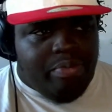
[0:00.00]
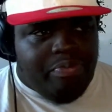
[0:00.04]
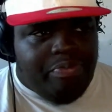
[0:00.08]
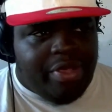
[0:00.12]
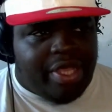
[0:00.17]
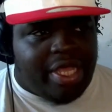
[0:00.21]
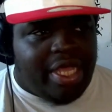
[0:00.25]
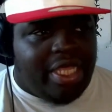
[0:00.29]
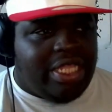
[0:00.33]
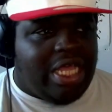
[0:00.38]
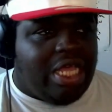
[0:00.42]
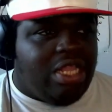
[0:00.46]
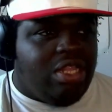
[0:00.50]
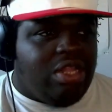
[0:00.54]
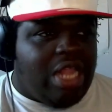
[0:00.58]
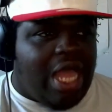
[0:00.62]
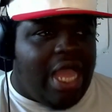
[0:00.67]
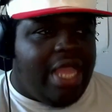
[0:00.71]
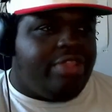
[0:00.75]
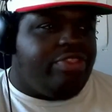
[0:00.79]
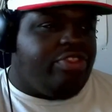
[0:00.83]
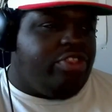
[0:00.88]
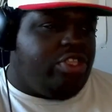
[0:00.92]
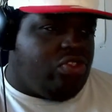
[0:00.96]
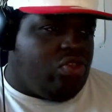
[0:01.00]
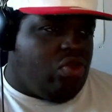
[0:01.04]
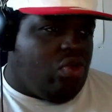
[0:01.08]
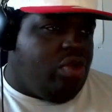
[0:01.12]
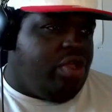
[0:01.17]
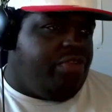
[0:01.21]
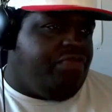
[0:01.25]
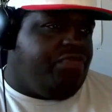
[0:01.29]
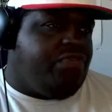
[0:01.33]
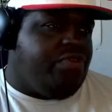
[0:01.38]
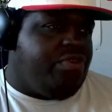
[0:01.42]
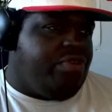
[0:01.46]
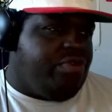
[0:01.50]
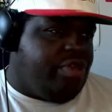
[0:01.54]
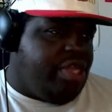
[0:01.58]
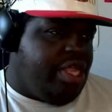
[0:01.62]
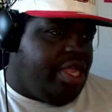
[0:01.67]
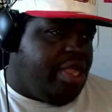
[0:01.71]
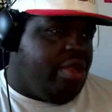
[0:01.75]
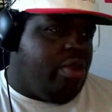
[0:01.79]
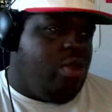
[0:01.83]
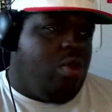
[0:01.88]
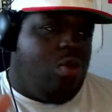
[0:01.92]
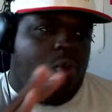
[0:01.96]
Because I like the story for
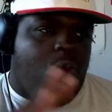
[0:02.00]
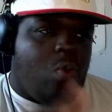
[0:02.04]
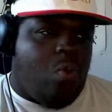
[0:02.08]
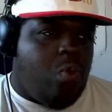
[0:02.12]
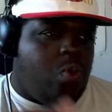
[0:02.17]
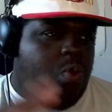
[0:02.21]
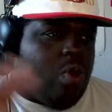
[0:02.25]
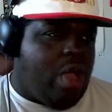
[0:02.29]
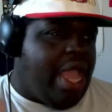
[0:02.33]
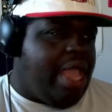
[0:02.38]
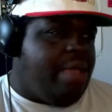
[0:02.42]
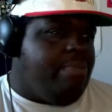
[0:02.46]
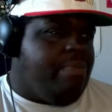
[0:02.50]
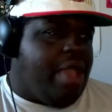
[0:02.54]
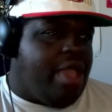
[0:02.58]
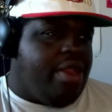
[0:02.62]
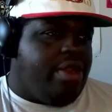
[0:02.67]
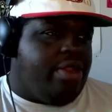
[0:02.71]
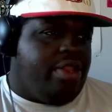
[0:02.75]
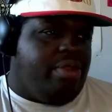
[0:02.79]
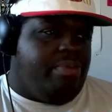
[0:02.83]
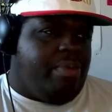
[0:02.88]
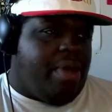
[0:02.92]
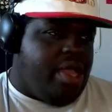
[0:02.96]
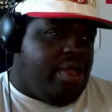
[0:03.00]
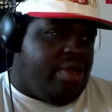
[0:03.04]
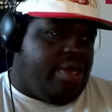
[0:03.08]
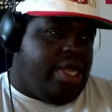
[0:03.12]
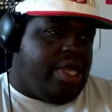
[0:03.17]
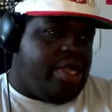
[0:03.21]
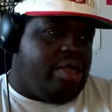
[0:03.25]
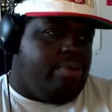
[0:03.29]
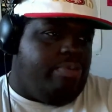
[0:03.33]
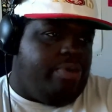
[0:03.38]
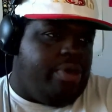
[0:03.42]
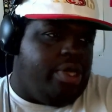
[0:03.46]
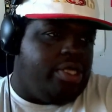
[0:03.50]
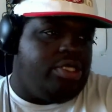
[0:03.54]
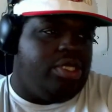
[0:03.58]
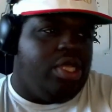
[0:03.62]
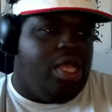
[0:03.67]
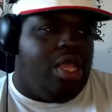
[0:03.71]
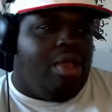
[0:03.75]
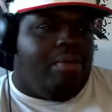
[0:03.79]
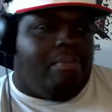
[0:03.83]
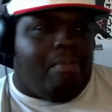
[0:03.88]
Nier way better than Mayonaka Punch.